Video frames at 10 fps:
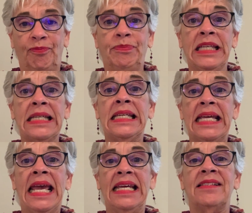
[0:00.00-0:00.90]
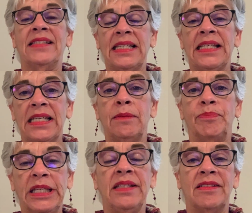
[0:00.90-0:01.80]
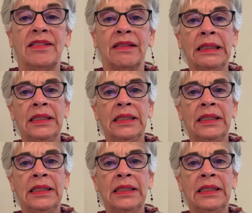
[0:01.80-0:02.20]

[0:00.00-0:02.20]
P-E-A-C-E, peace.